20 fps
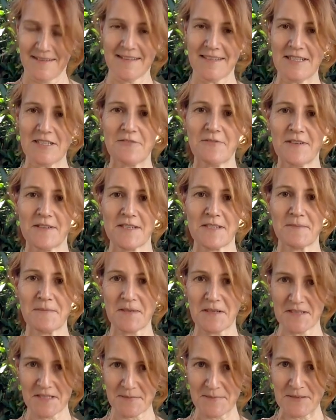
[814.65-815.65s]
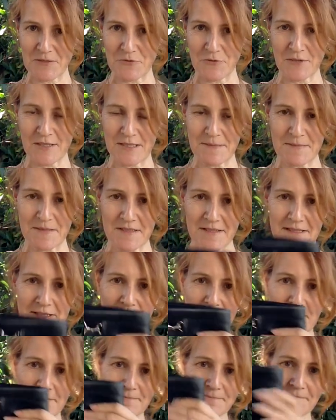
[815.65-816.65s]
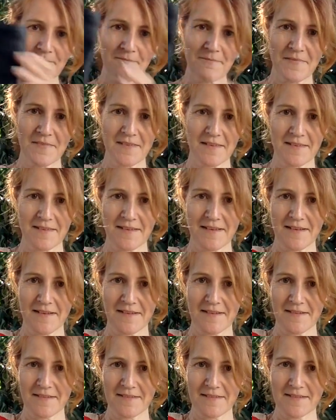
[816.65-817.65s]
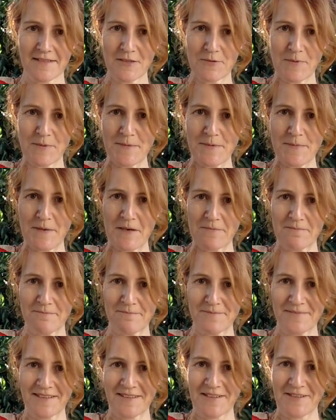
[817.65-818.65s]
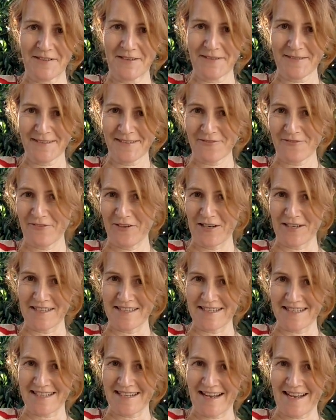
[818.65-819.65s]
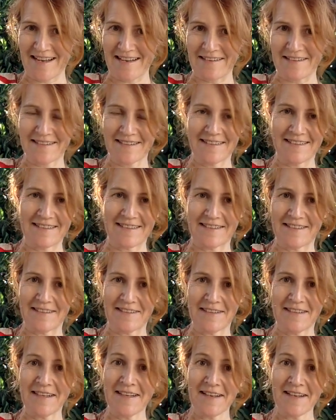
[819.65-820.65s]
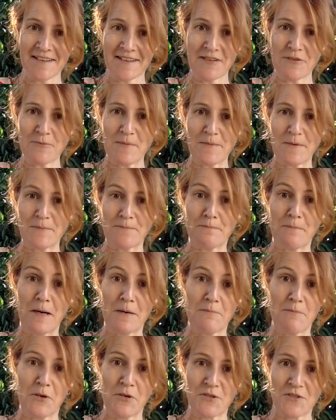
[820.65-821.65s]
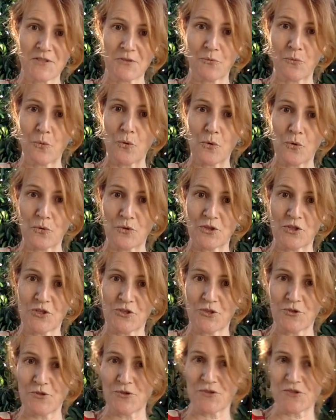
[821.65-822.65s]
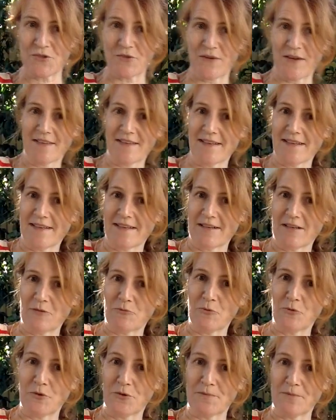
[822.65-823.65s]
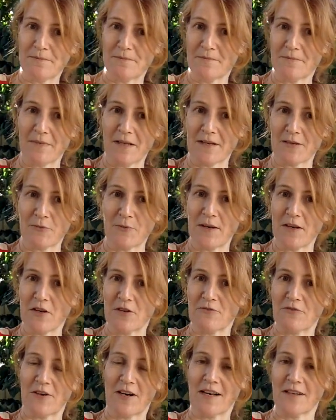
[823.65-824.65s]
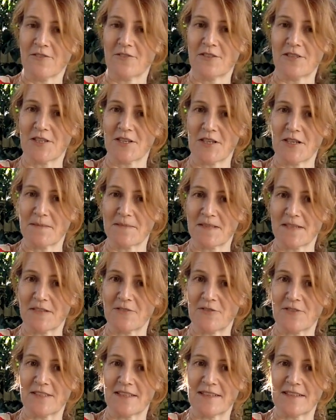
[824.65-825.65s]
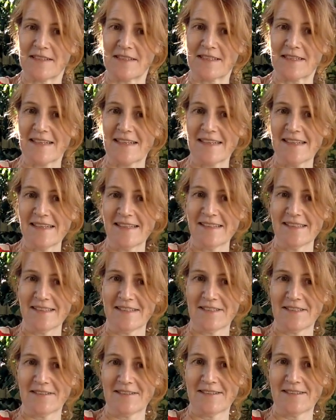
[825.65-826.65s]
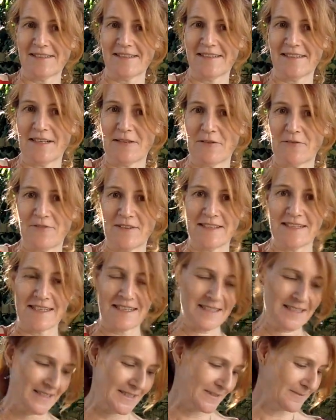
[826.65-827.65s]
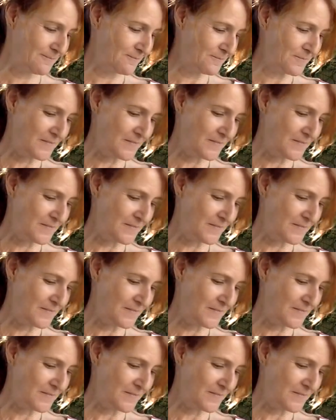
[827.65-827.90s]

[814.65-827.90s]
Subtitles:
need to find some nice metal clips. Anyway, they're probably my finest hour, and they were my most worn shoes throughout the year. I wore them like well over 100 times, 100 days, so they were fantastic.